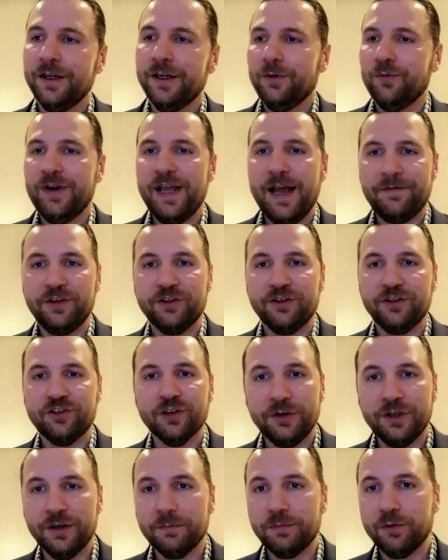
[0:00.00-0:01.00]
We have
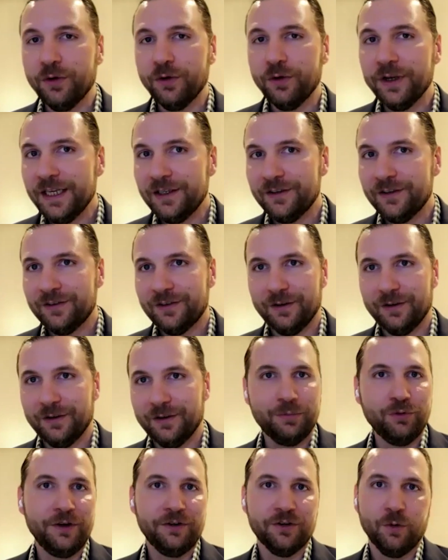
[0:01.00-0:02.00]
distributed employees. The
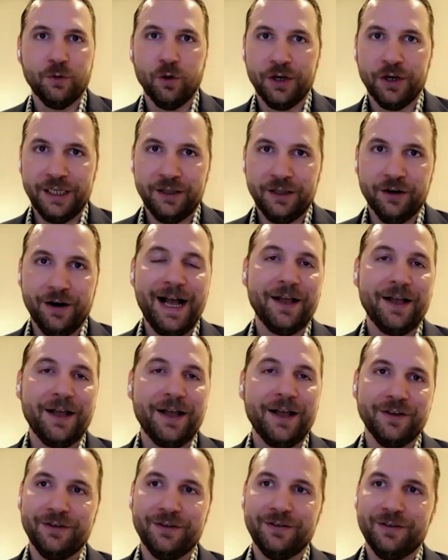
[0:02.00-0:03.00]
employees are working in their
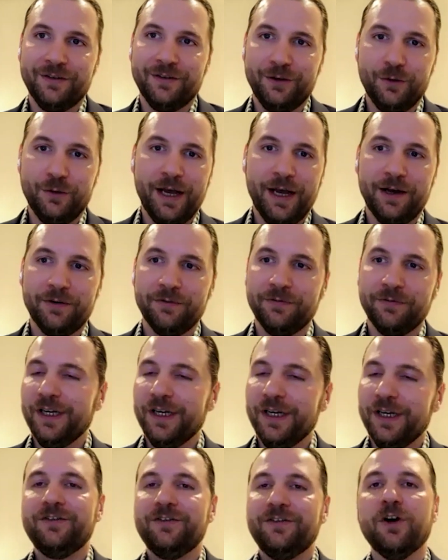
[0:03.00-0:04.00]
houses. You have
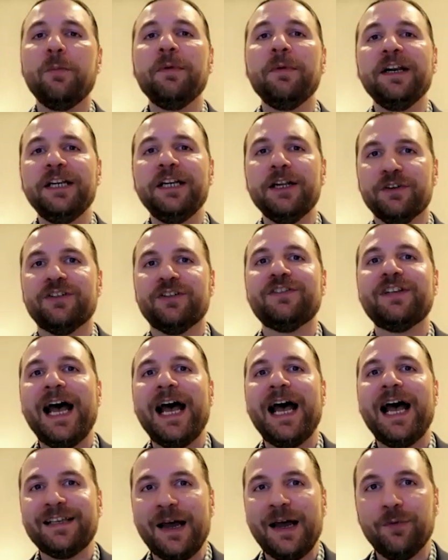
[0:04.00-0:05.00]
so many different SaaS
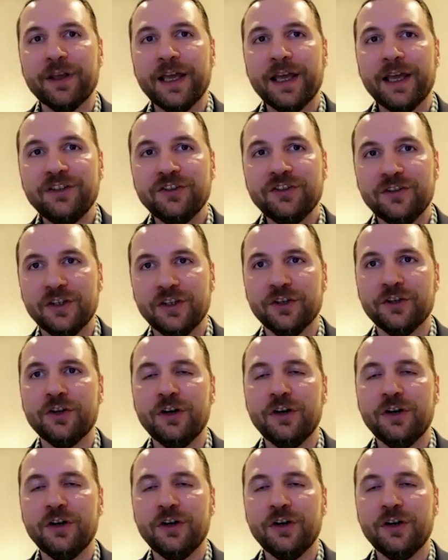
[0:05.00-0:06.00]
applications that you're
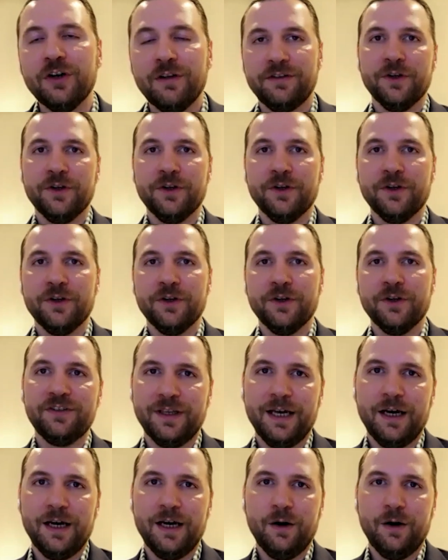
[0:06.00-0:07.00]
utilizing for your
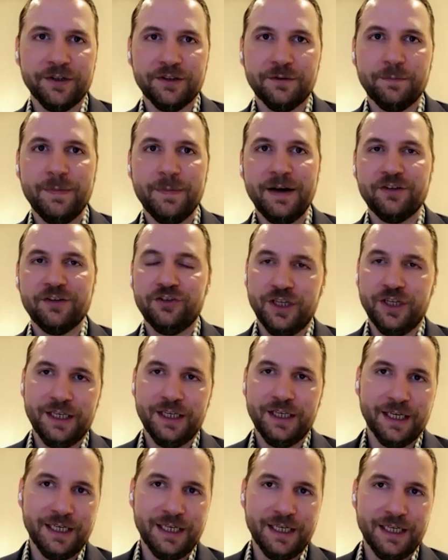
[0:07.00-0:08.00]
business now, whether it's
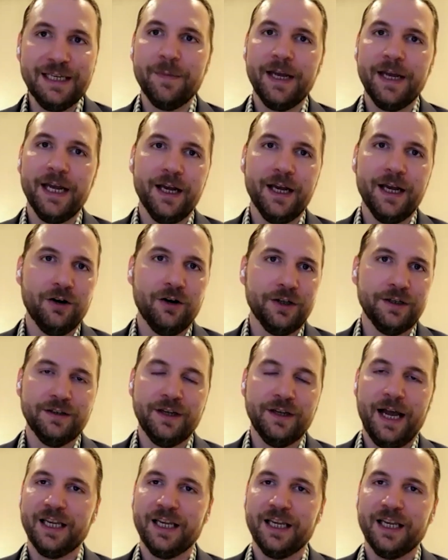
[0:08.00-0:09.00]
messaging and email
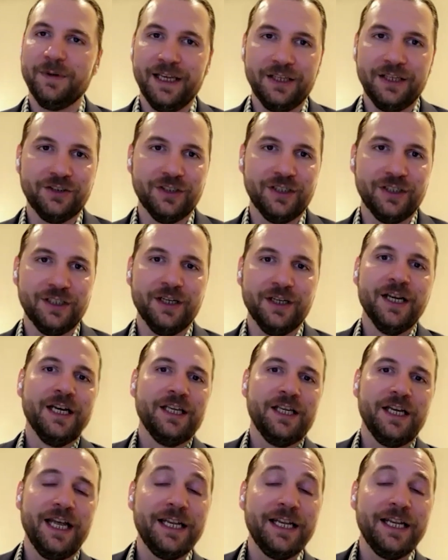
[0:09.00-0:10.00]
and documentation.
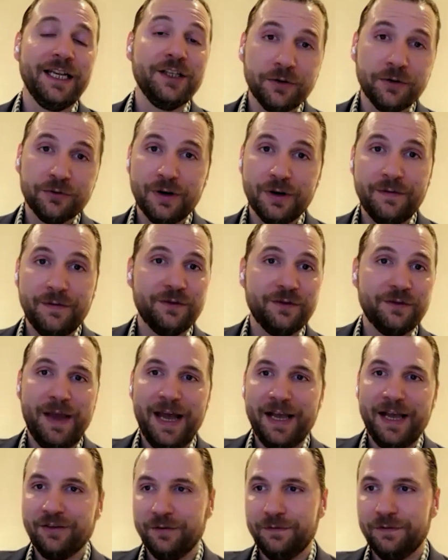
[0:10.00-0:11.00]
Yeah, and you also have this
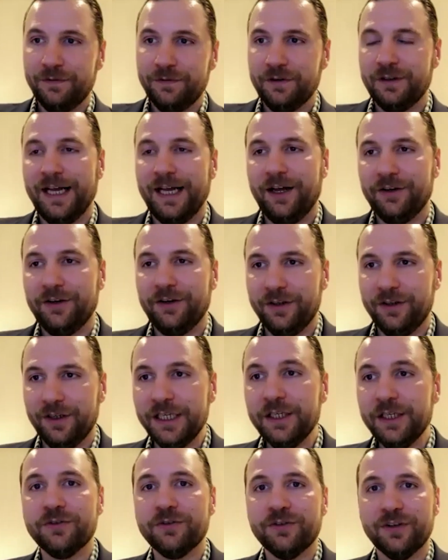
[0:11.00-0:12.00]
massive cloud
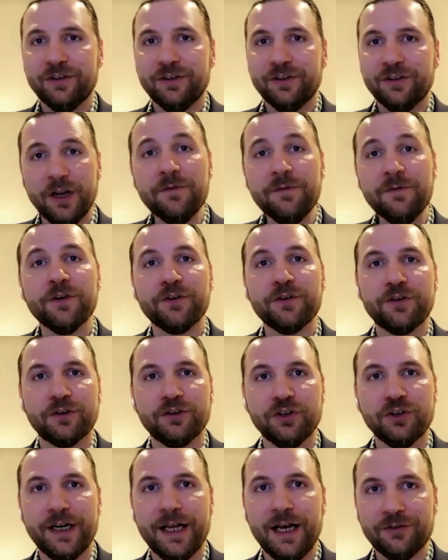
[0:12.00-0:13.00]
ecosystem or
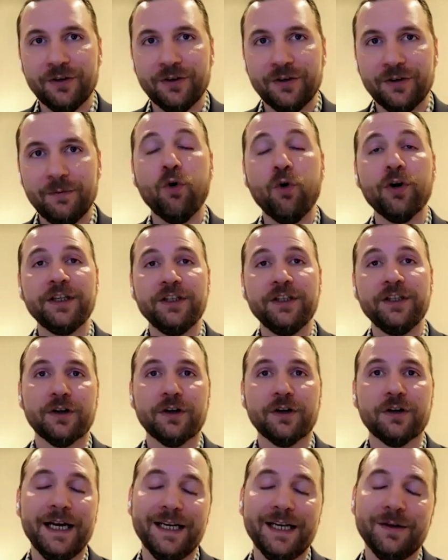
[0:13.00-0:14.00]
infrastructure now supporting
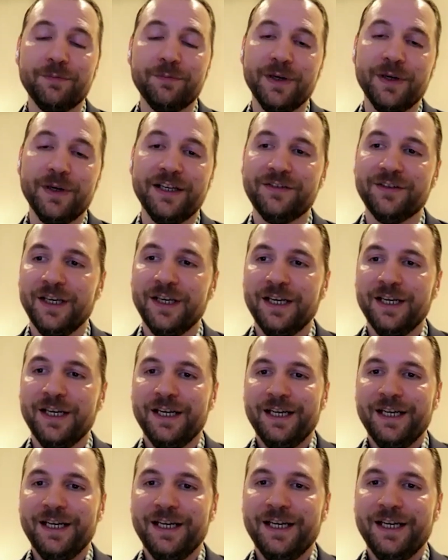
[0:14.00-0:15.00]
your client base.
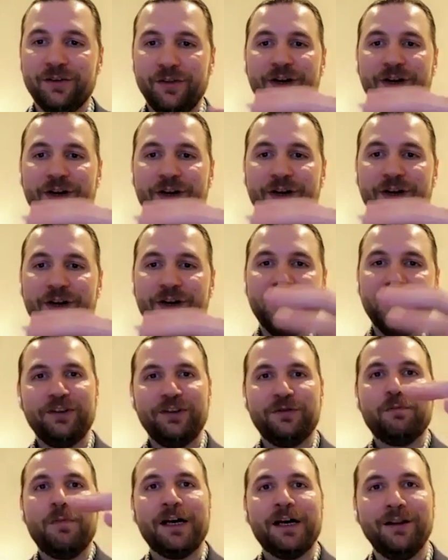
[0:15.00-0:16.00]
And so there isn't sort of
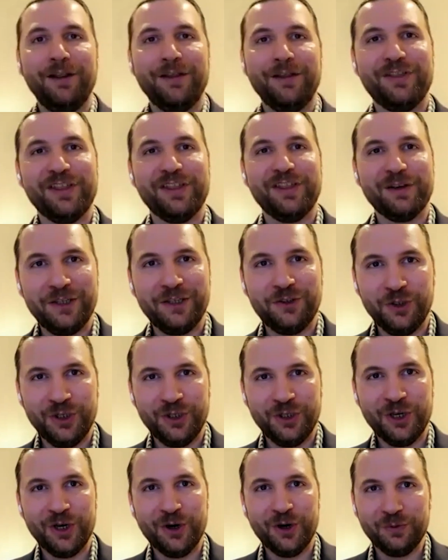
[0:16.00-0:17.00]
this monolithic place
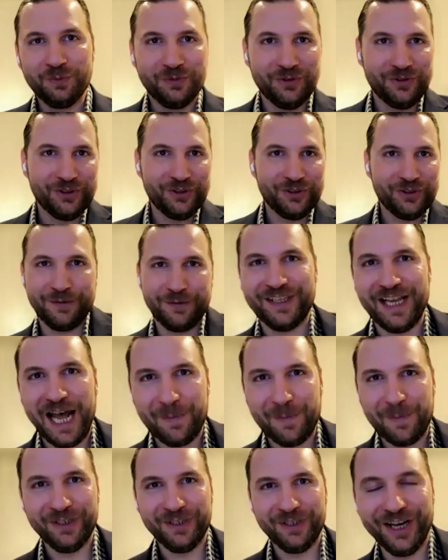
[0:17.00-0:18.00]
you can go sit off a
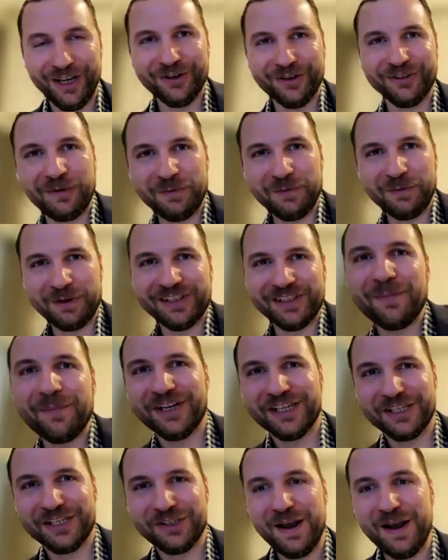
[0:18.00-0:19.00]
tap and understand what's
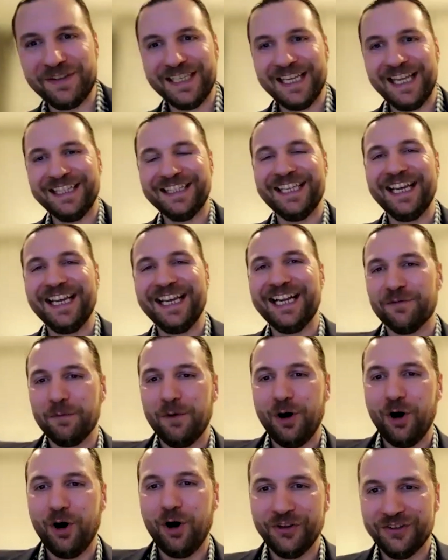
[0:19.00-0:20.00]
happening. You have to get data
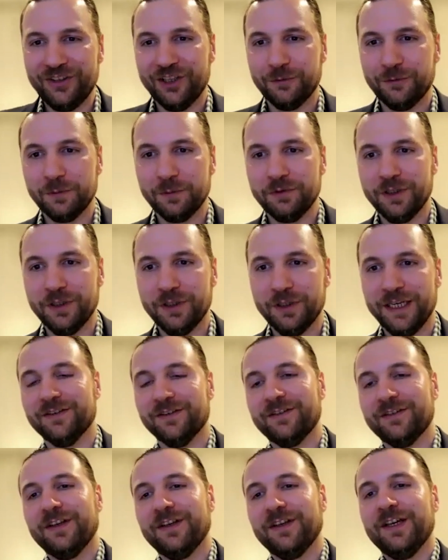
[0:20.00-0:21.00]
from all these disparate
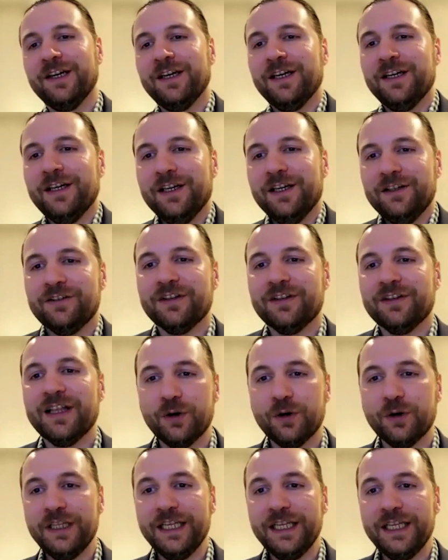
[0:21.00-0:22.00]
places. So
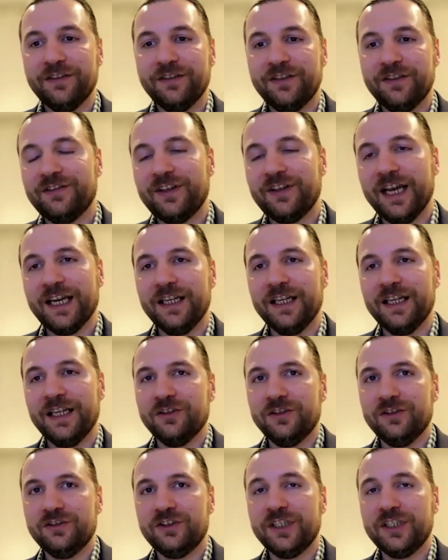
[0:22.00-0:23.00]
that sort of leads to the
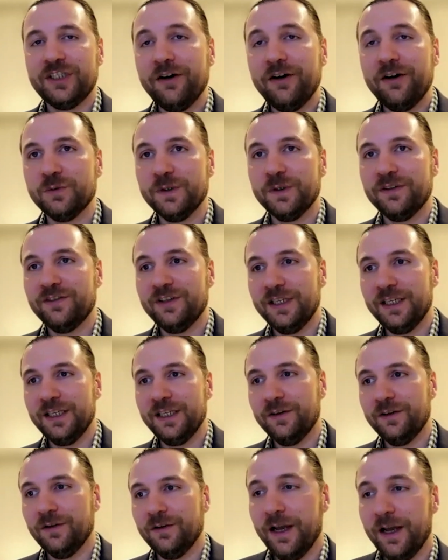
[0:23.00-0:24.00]
second challenge we
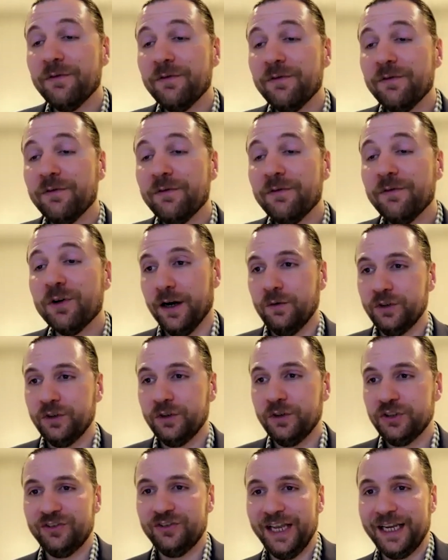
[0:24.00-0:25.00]
see everywhere,
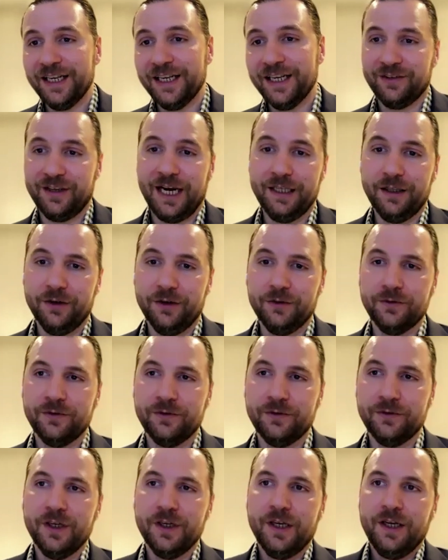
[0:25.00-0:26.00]
which is data
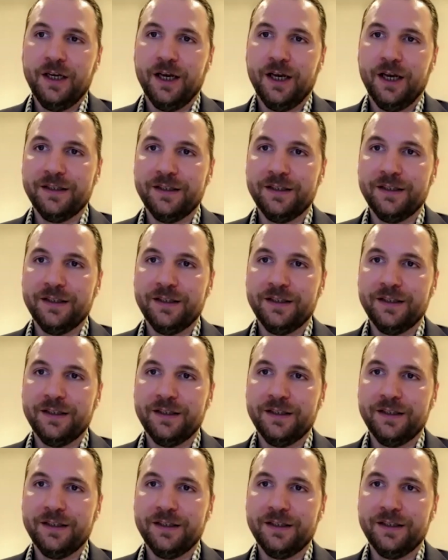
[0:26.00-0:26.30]
silos.